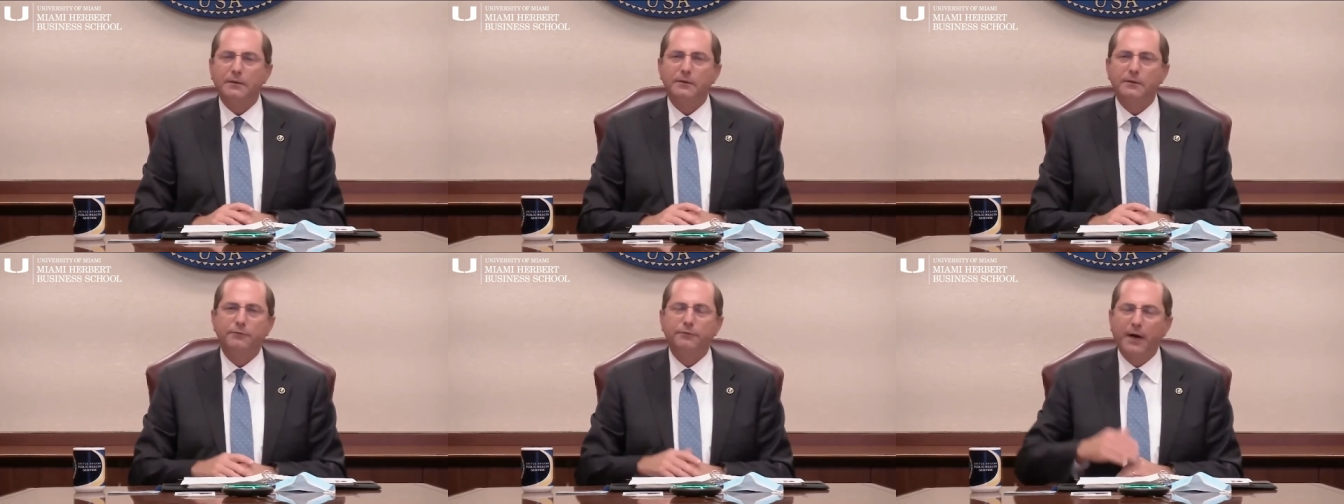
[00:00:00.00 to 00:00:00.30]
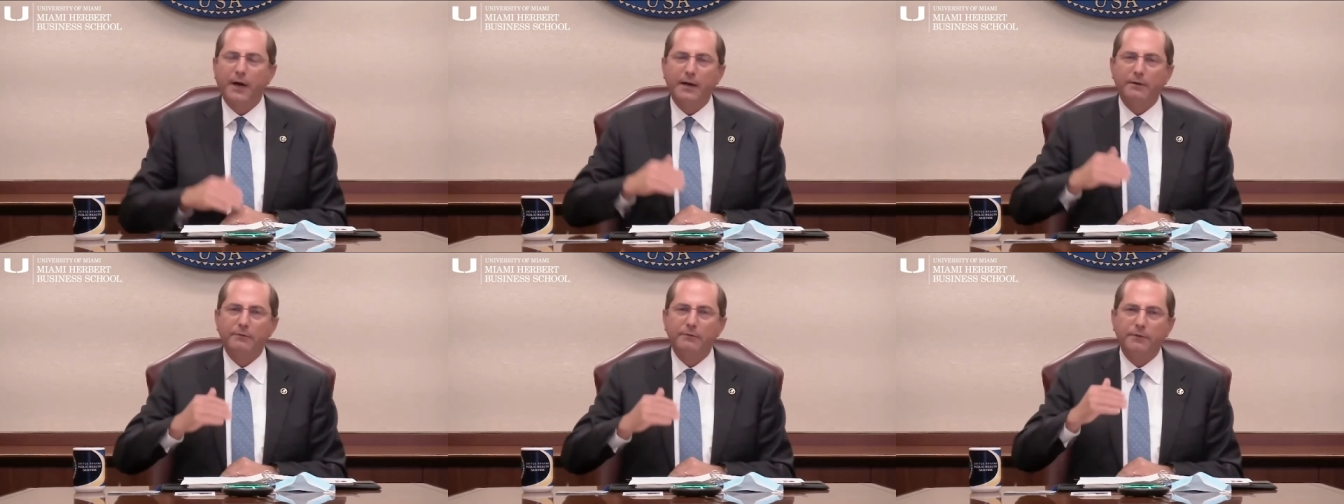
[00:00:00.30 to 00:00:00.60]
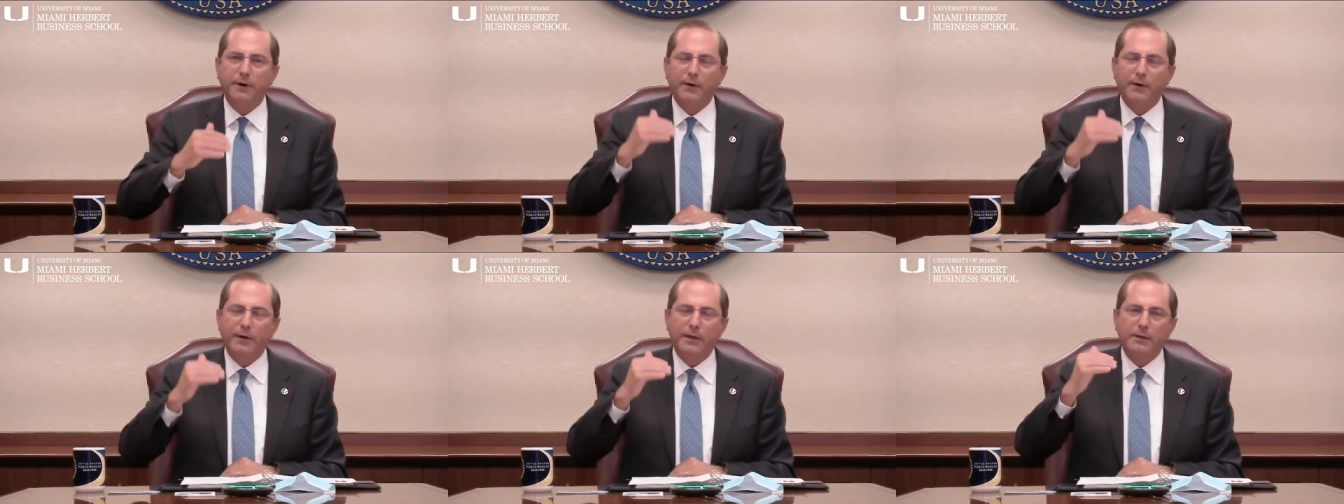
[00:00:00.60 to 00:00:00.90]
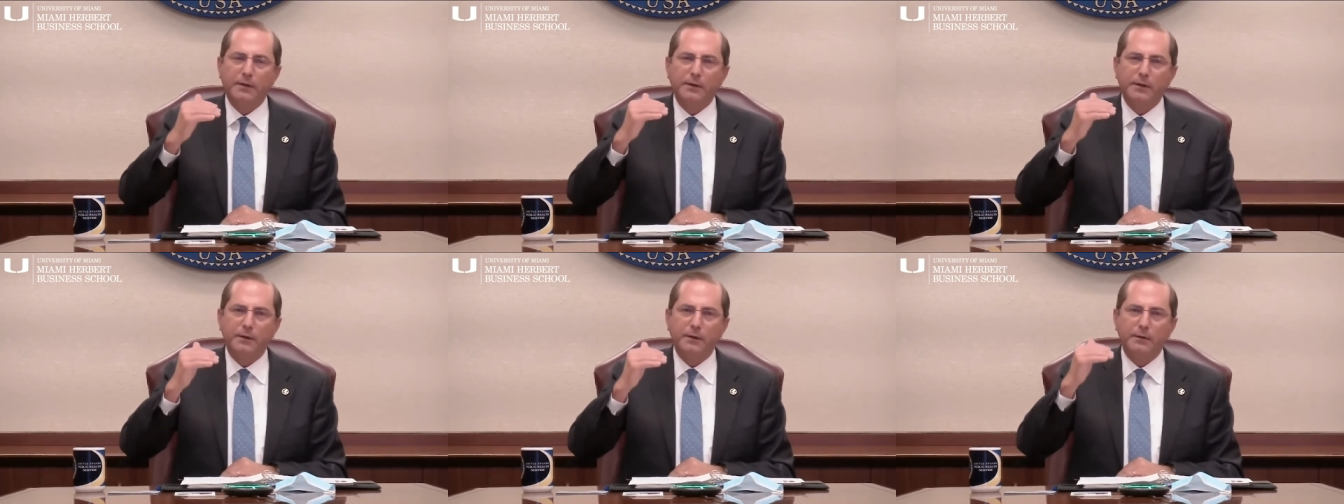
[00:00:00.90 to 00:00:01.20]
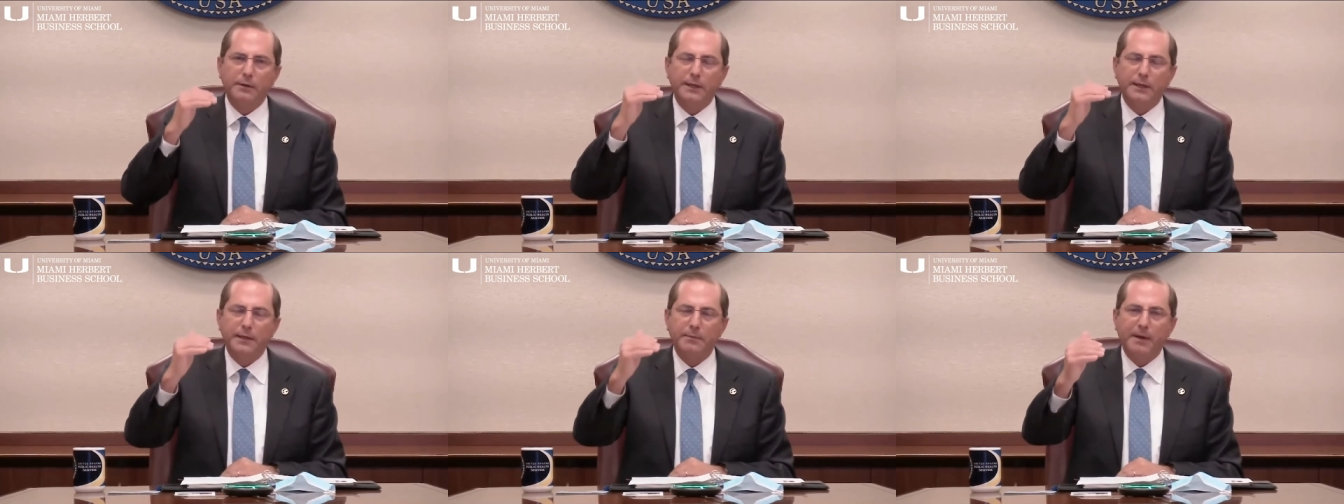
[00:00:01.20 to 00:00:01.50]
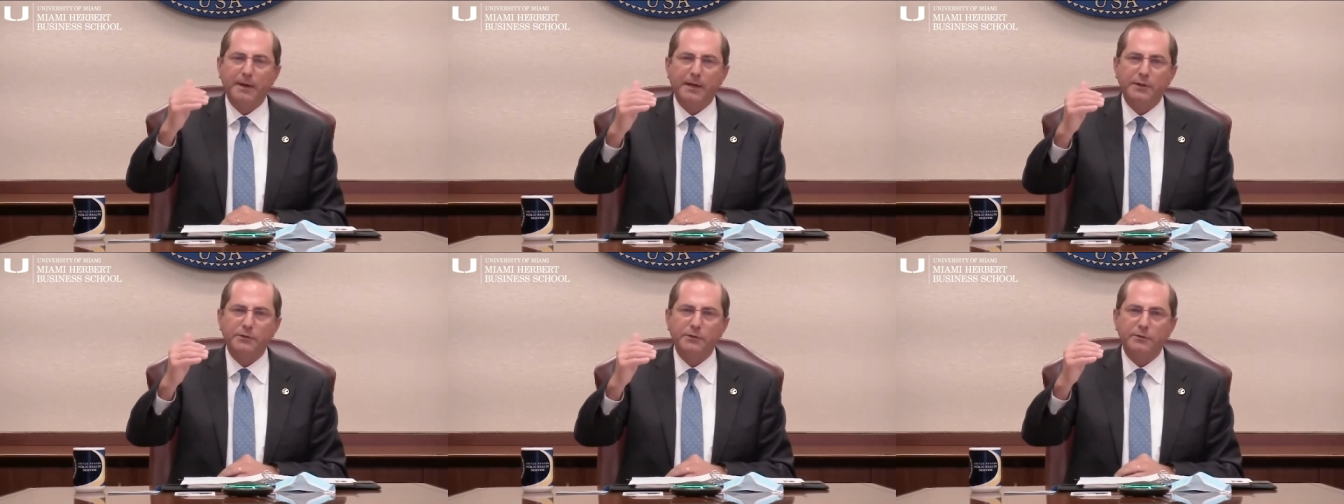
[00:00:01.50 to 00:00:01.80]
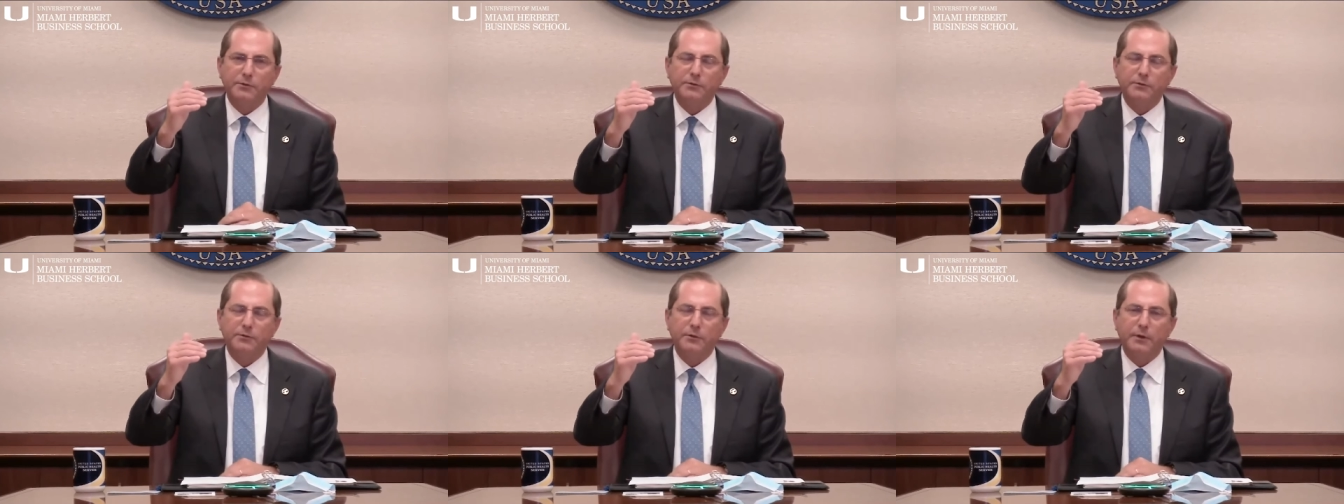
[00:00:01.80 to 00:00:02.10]
define very clear lead
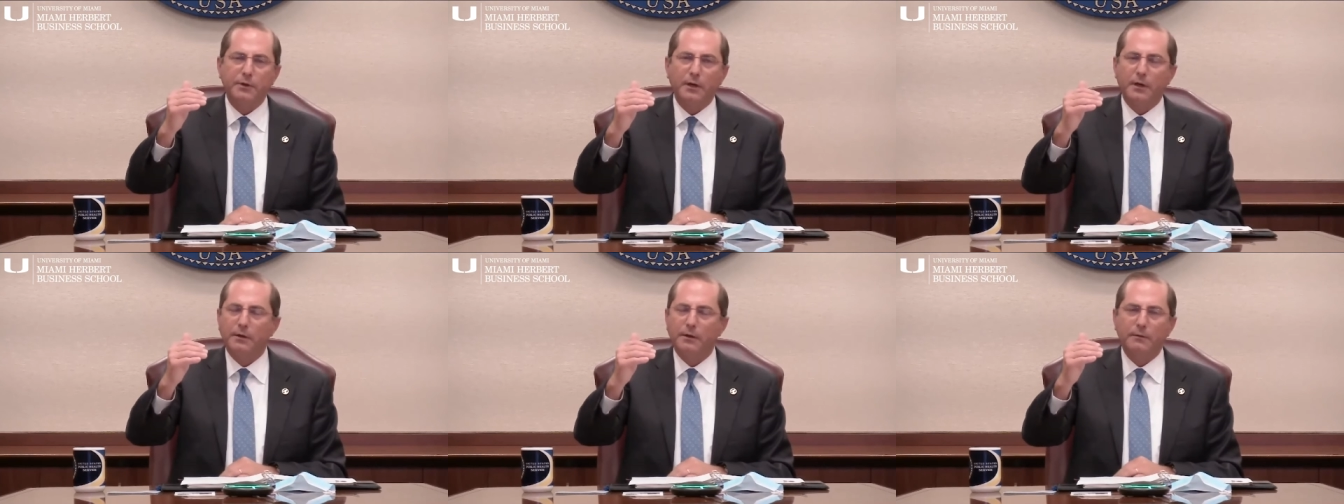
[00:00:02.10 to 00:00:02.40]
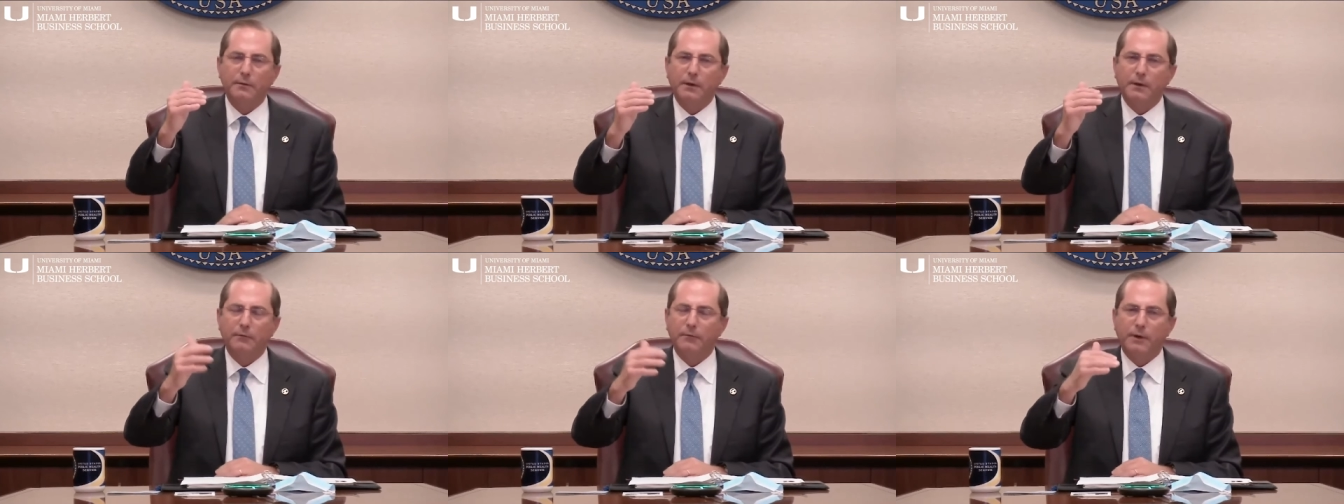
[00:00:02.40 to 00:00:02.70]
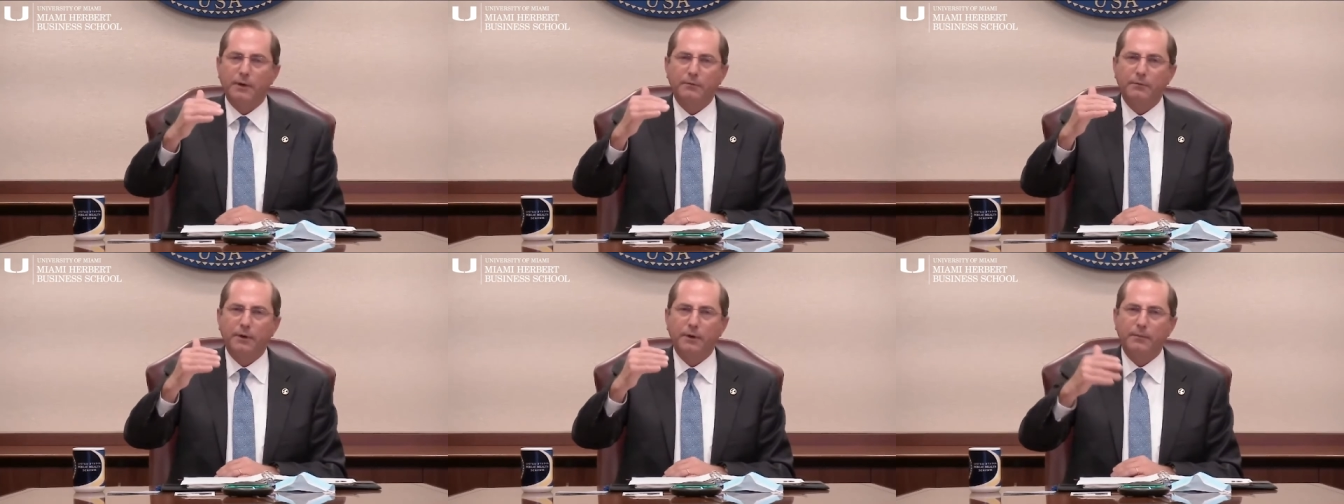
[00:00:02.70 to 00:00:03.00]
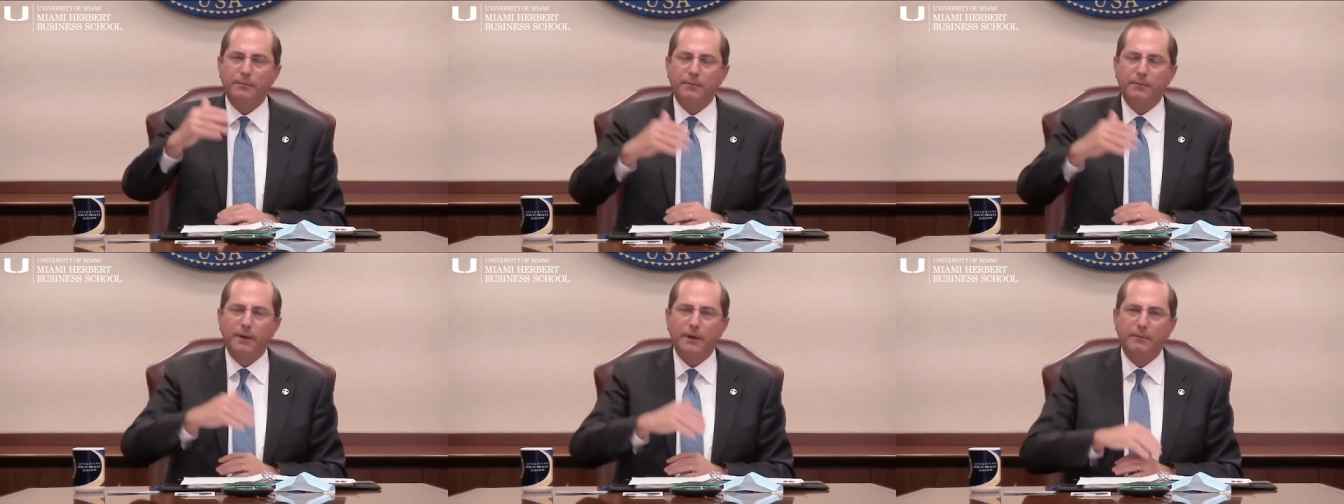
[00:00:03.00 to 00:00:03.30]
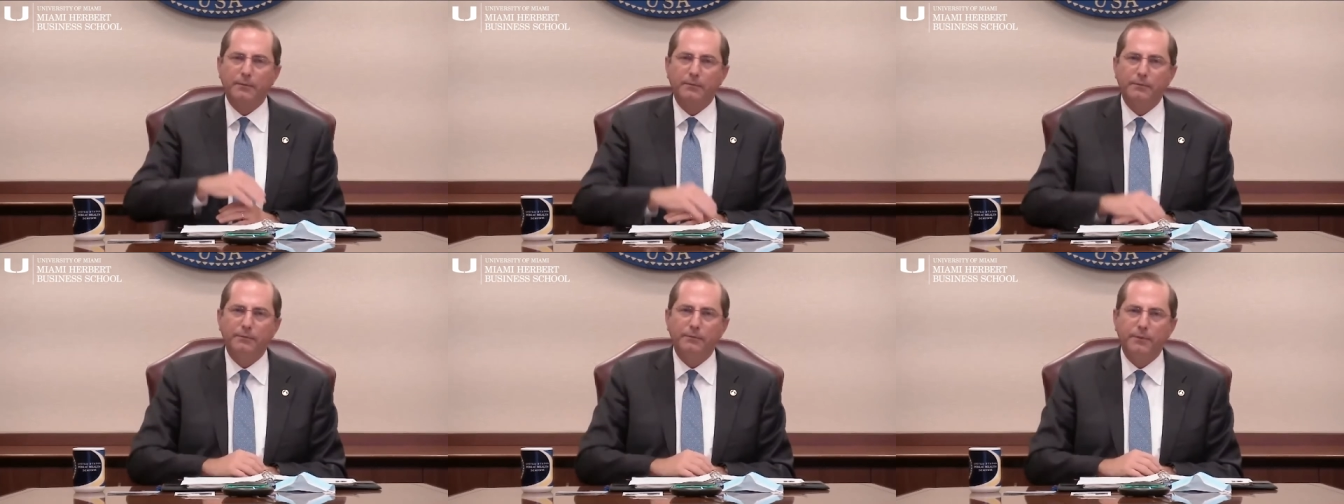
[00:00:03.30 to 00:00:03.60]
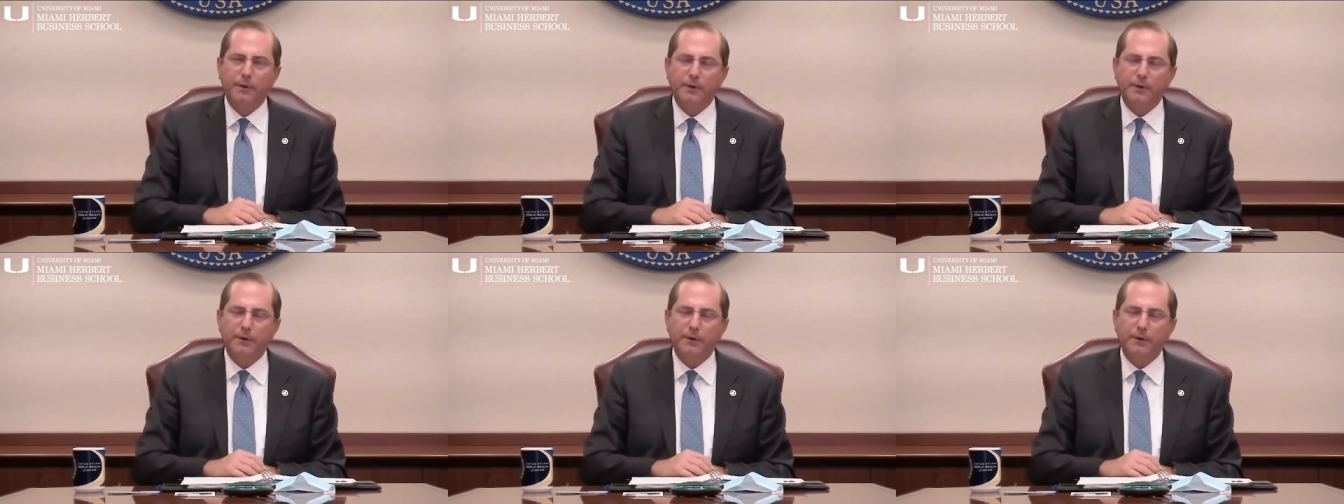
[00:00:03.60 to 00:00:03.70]
measures of